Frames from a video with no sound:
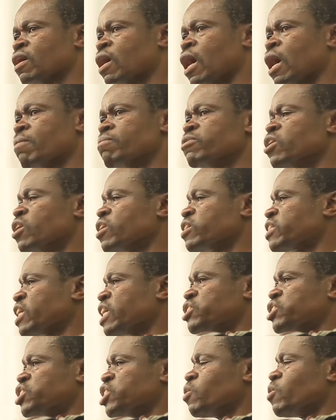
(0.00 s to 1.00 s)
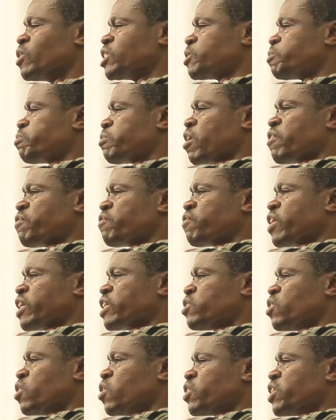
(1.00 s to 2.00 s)
I'm not a Jewish
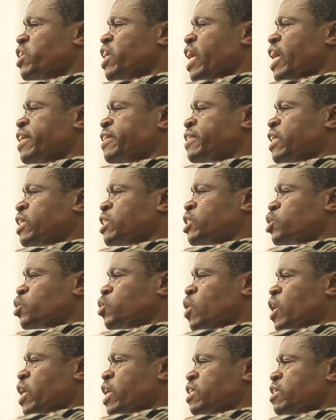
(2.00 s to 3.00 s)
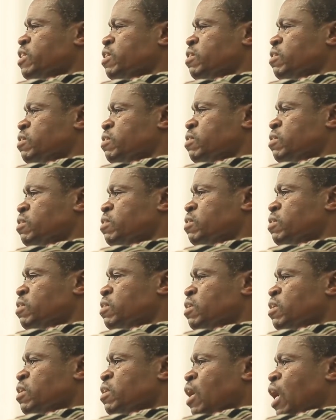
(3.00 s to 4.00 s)
prophet nor related to one.
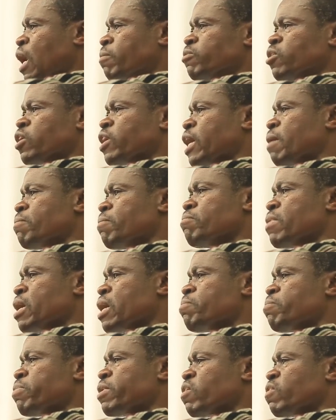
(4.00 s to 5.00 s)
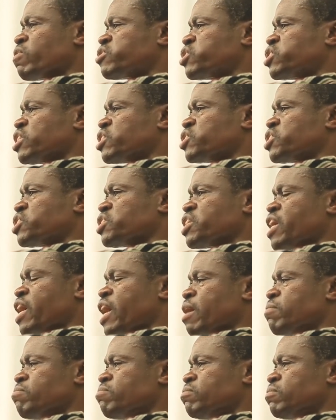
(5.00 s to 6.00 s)
I'm not a member of
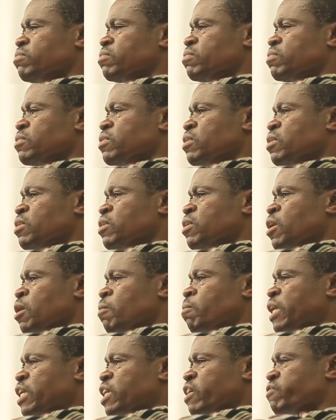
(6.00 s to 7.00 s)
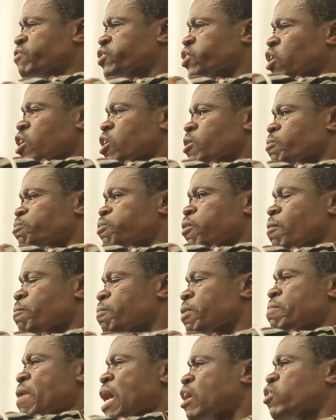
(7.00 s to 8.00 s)
CCM. But if John
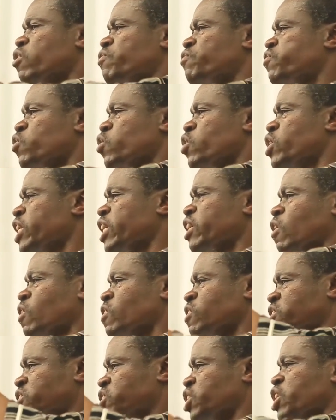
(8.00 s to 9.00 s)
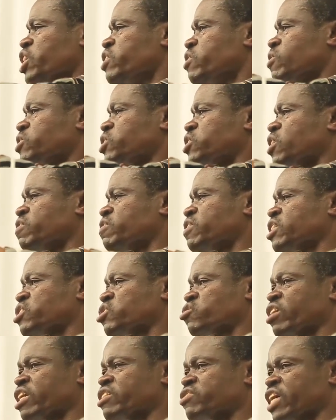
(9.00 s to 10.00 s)
Pombe Magufuli continues on this
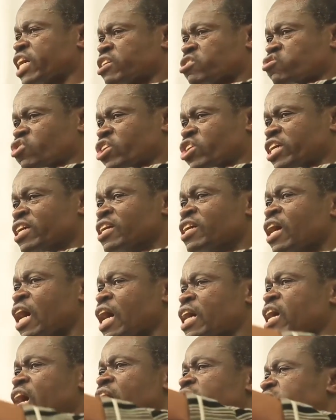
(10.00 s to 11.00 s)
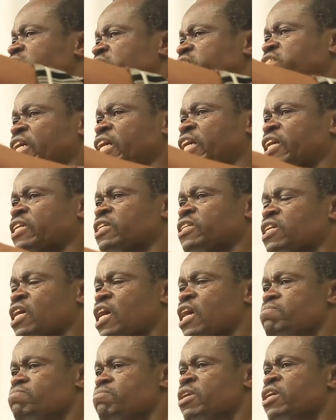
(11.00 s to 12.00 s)
trajectory and has a second
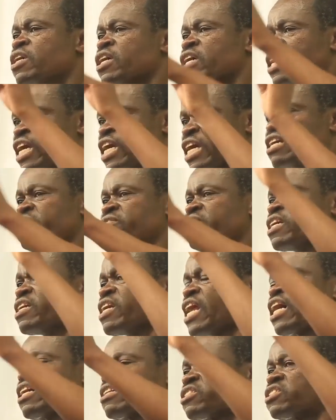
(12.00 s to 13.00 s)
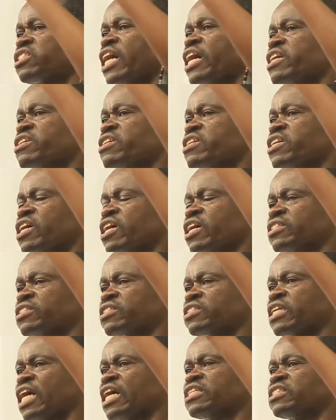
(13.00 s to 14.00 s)
term, in the next 10 years,
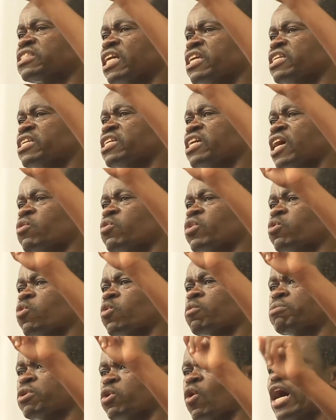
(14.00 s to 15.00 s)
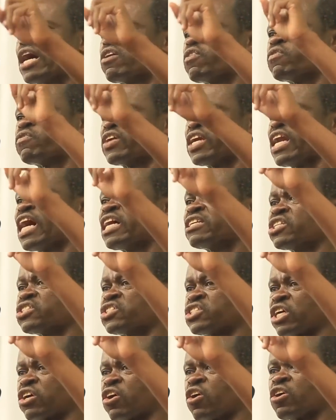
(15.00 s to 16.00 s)
Tanzania will be one of the
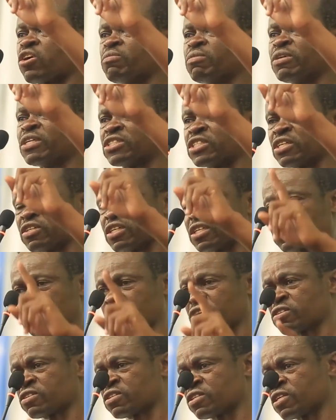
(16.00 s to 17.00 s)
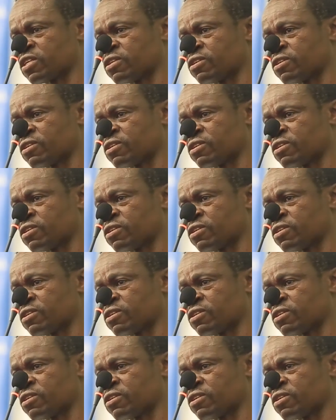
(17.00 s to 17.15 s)
largest economies in this country.